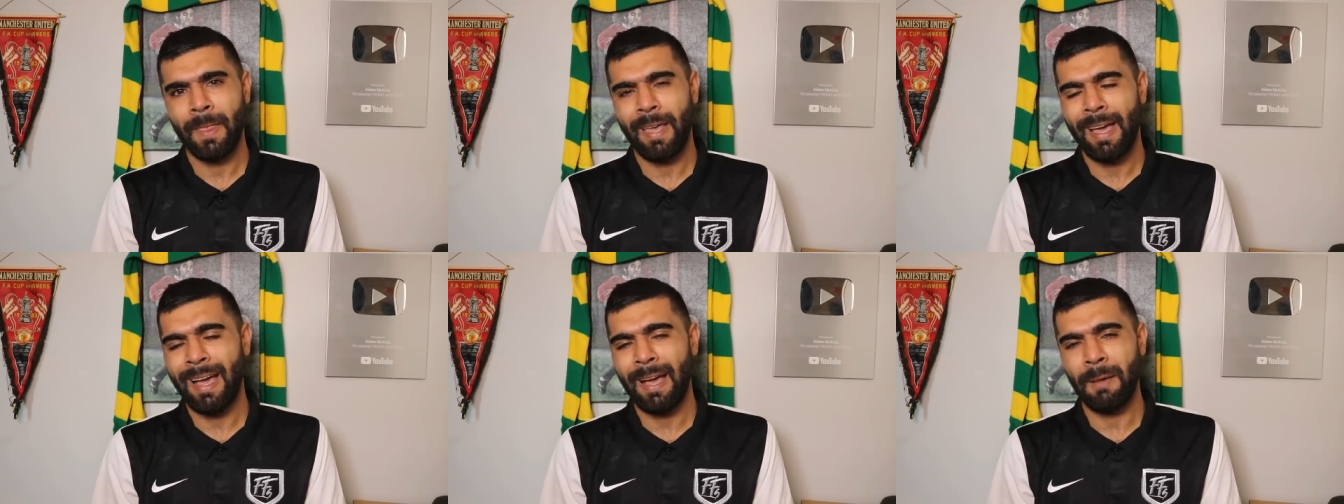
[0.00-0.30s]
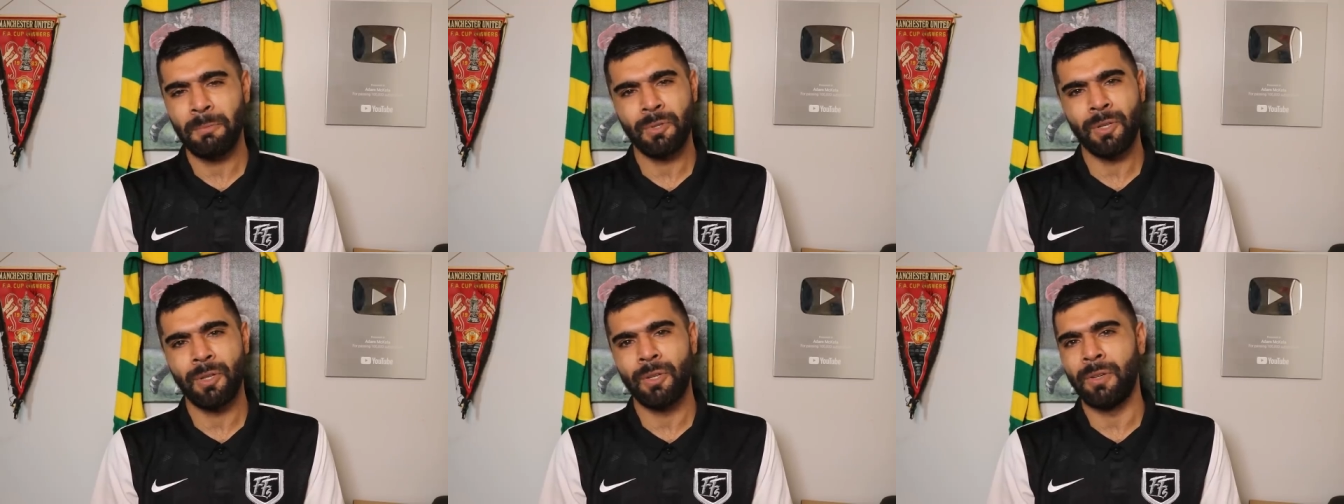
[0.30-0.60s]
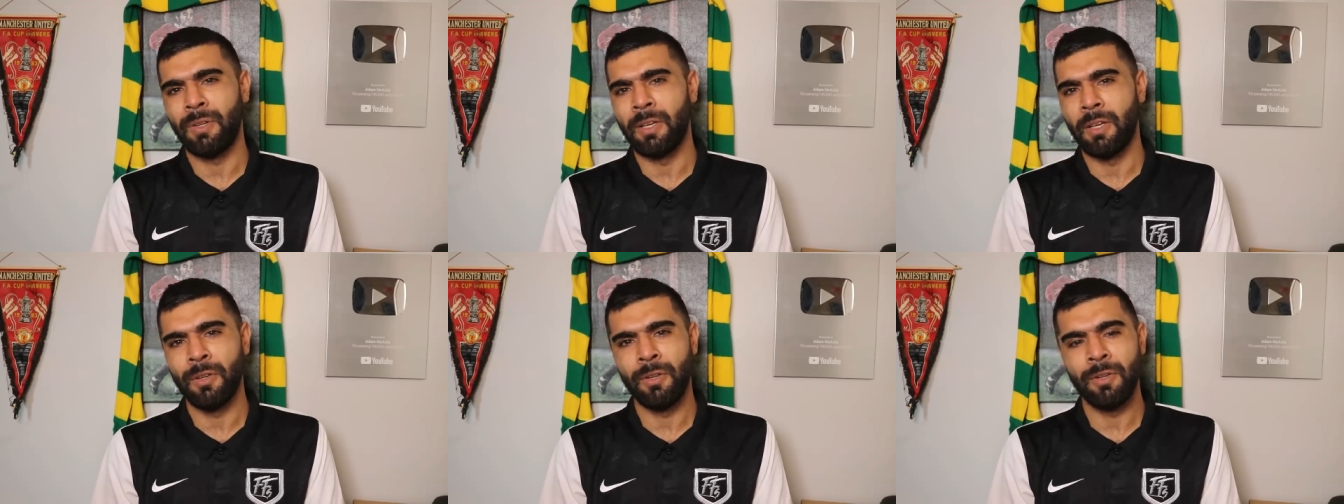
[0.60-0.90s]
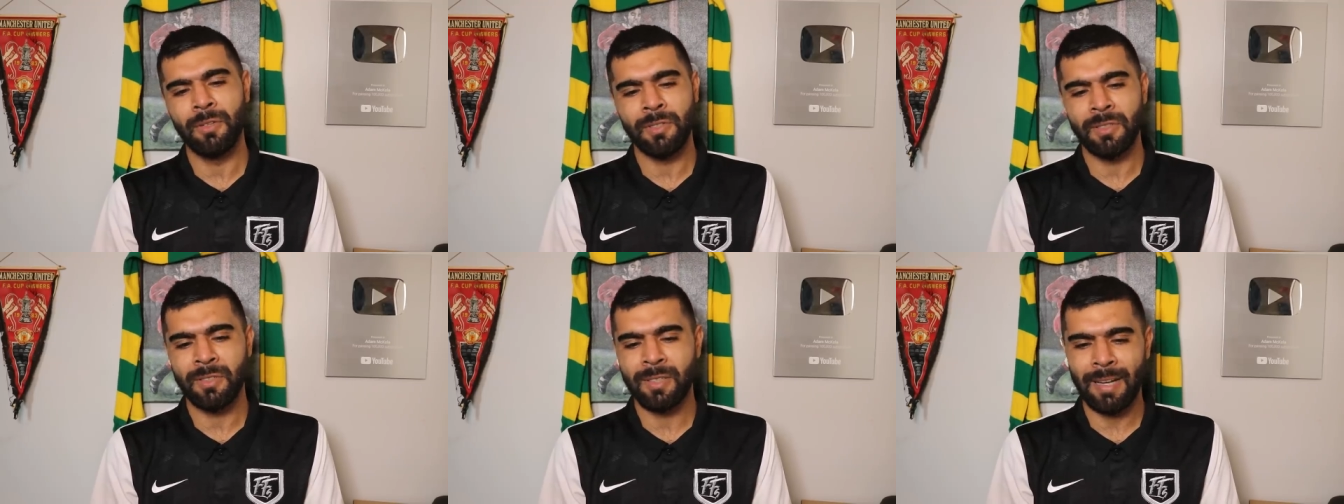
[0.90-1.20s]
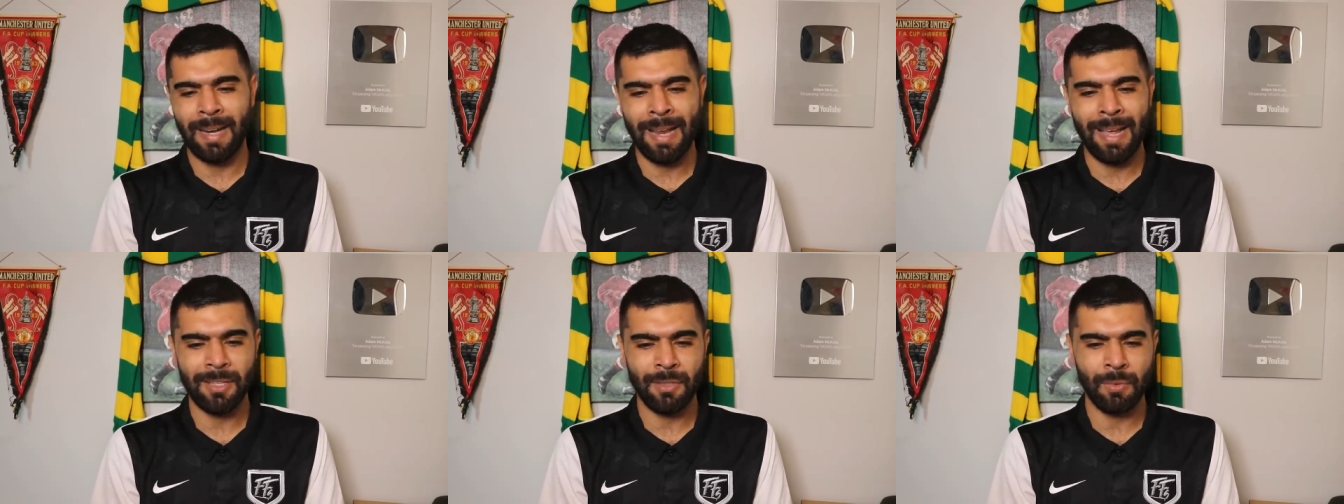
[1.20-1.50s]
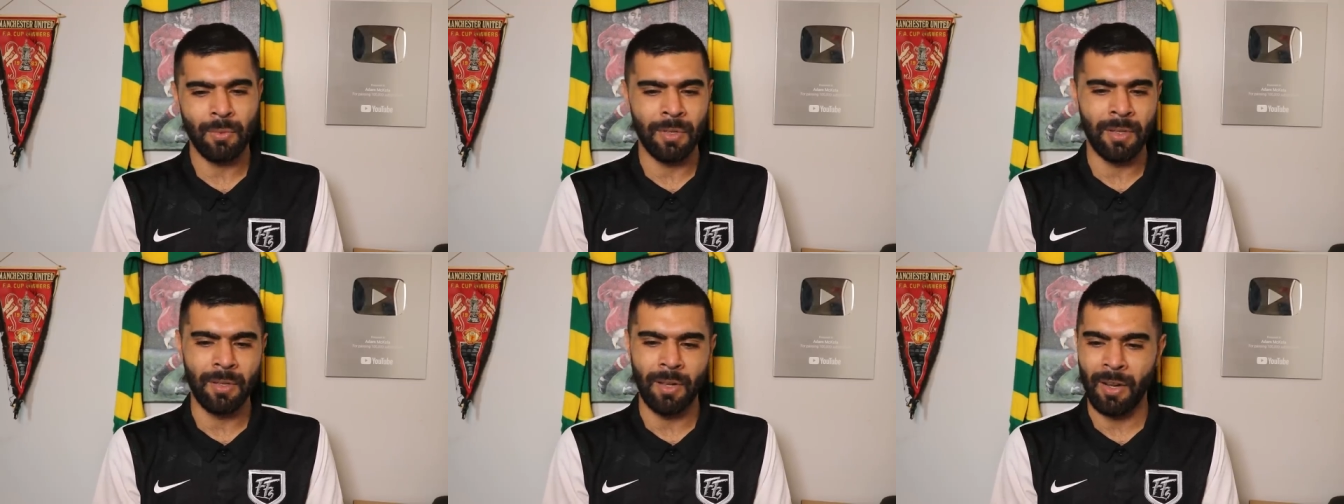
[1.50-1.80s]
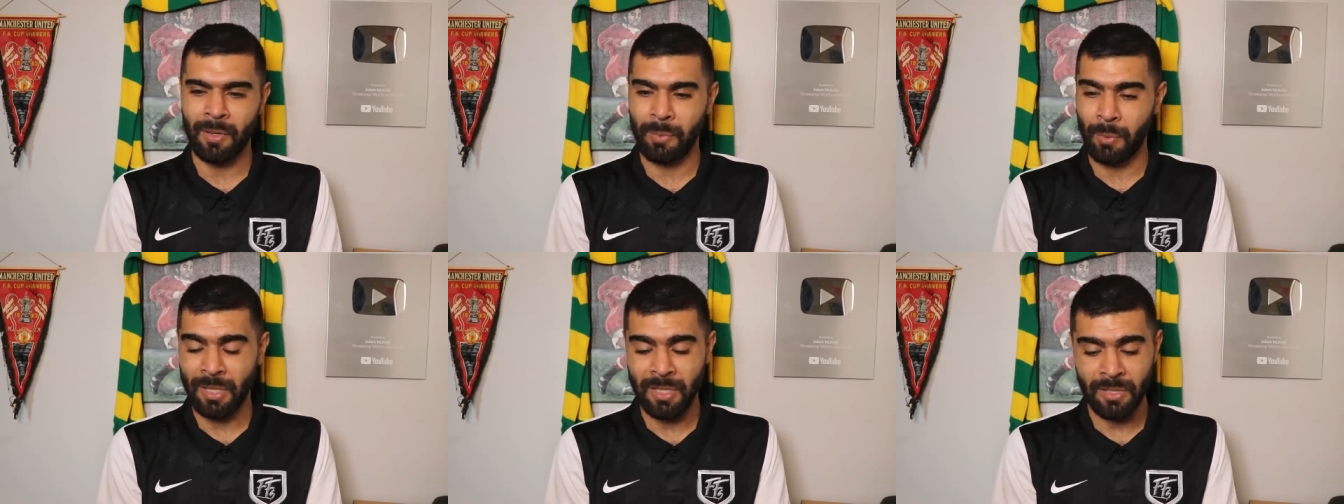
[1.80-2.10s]
Absolutely oozes class when,
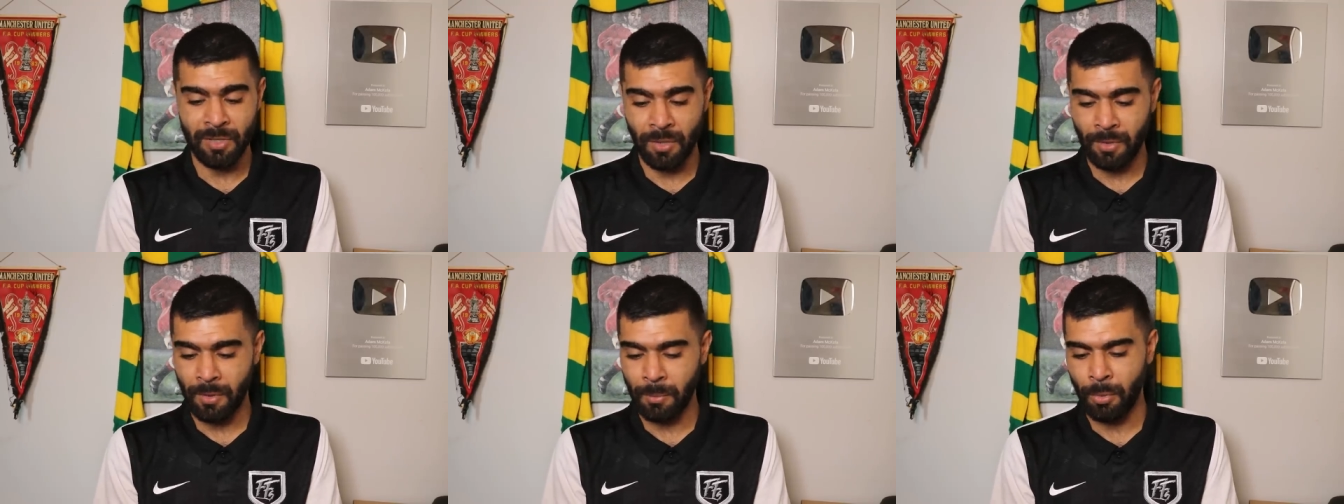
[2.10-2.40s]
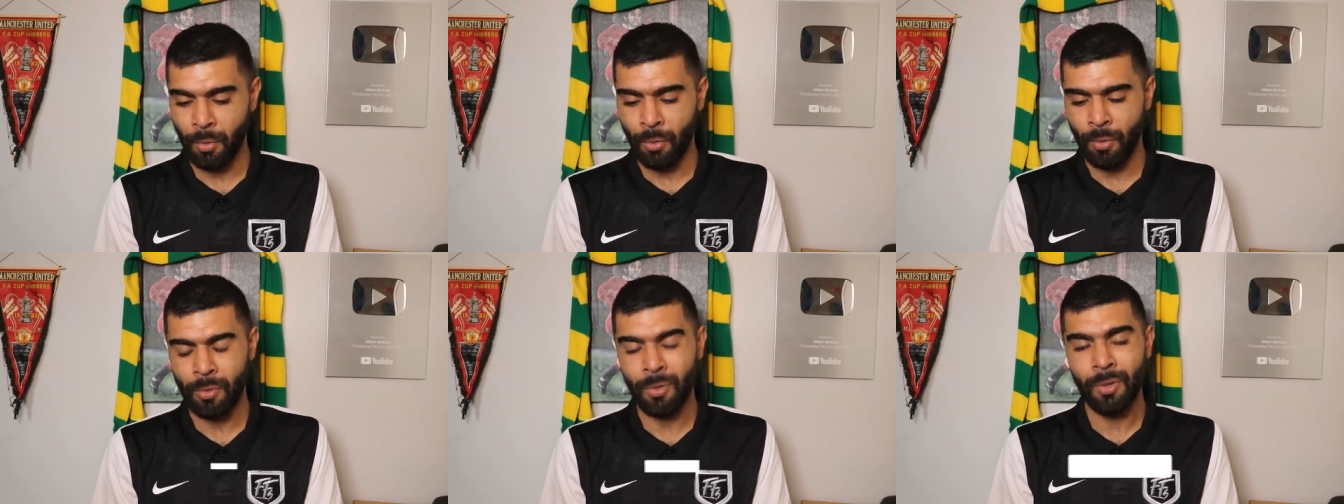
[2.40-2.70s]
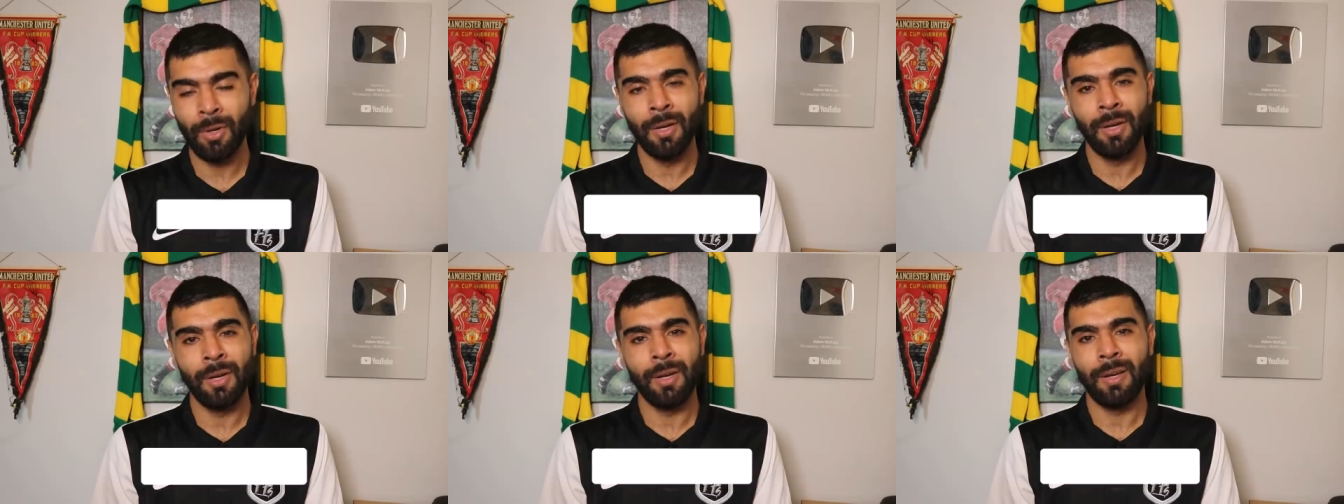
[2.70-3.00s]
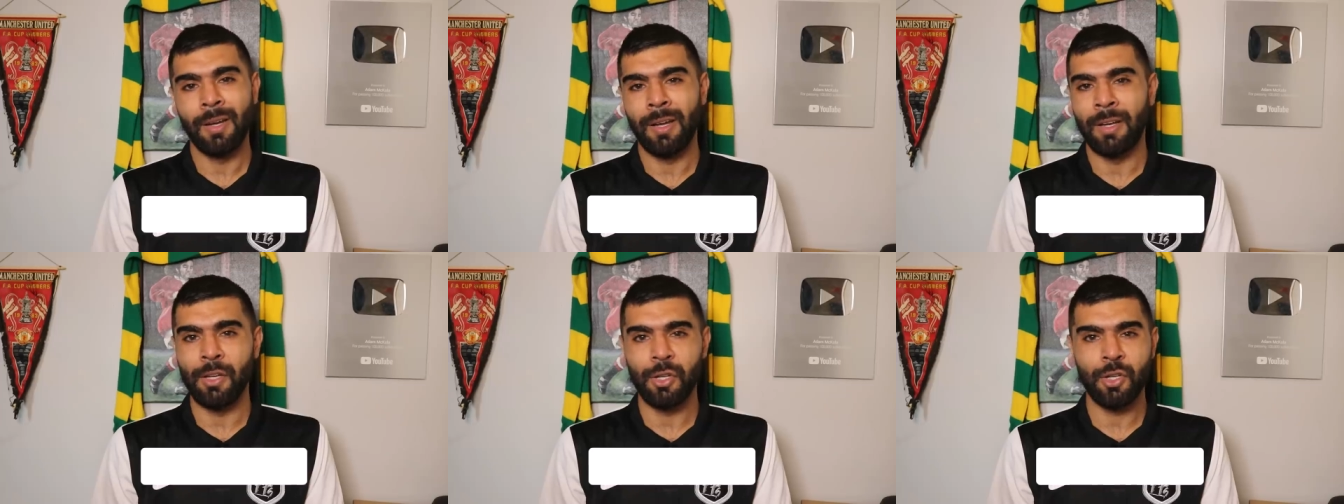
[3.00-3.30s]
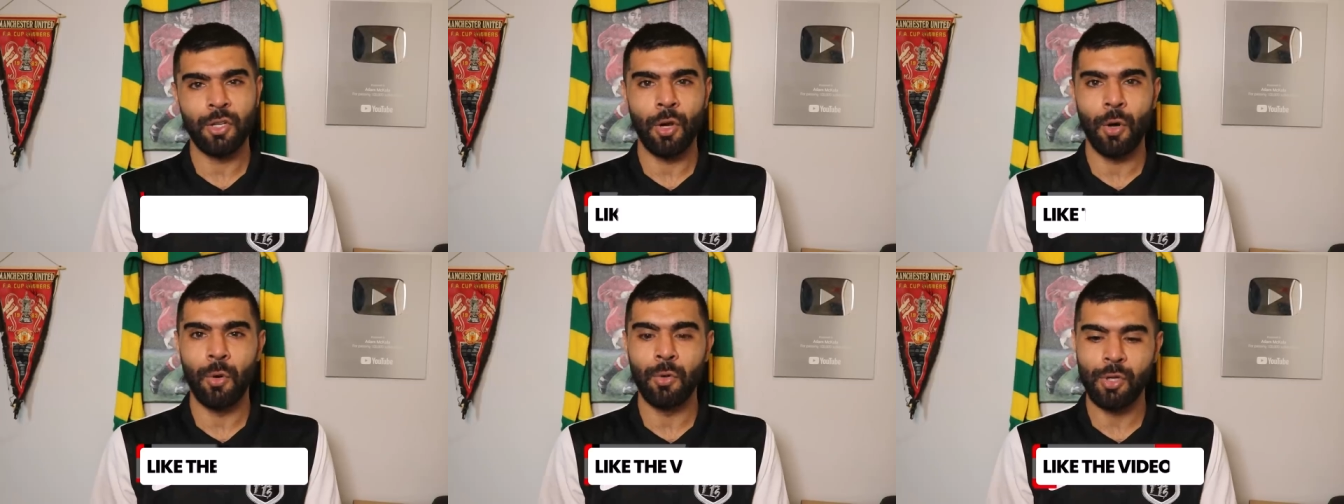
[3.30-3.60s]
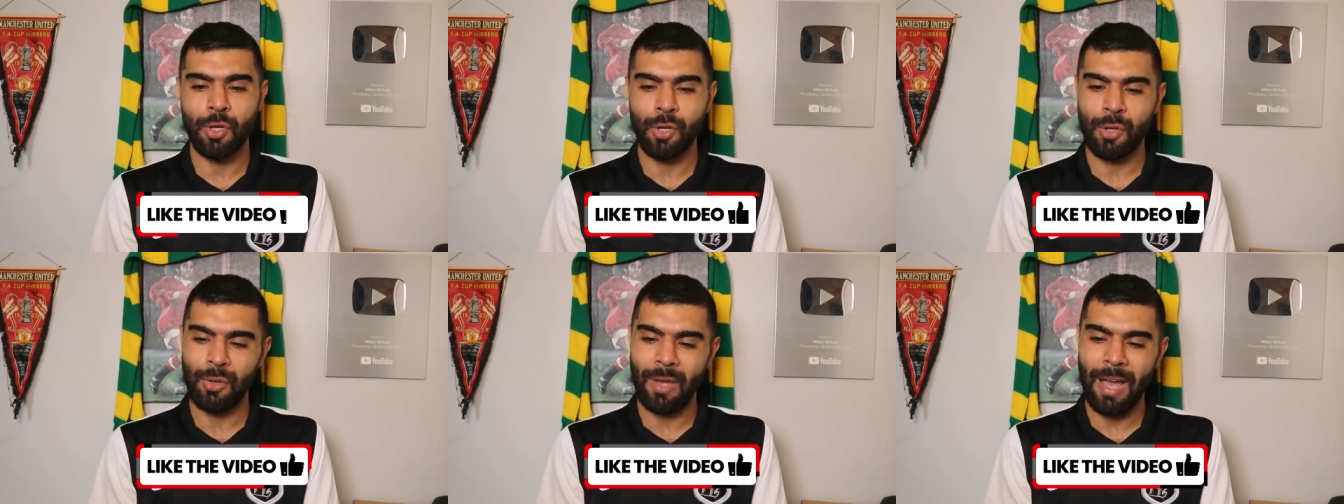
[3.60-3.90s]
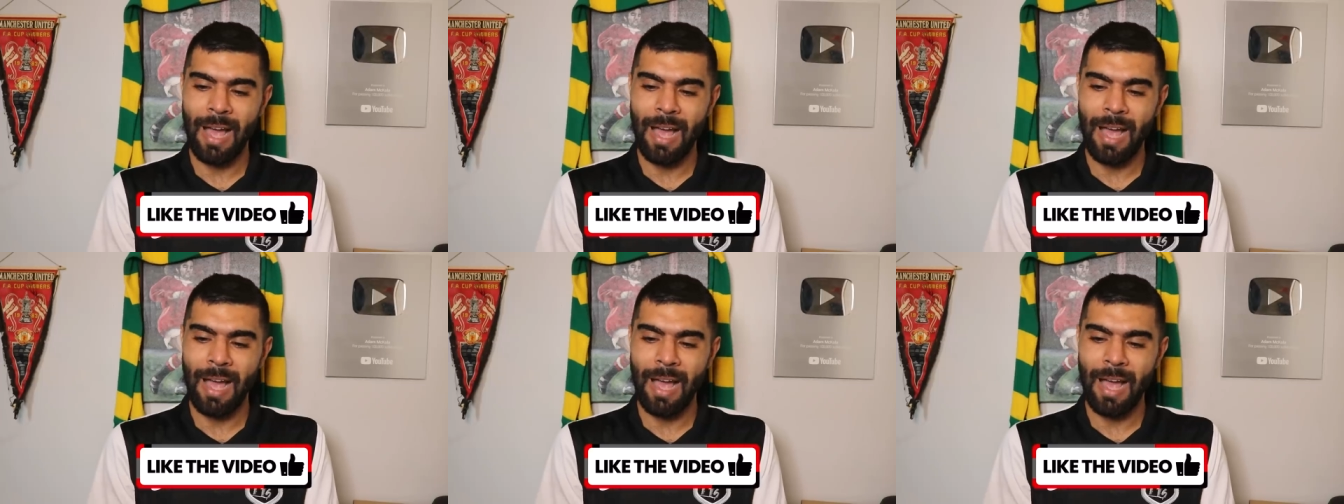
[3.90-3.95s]
when he's on the ball and it shows you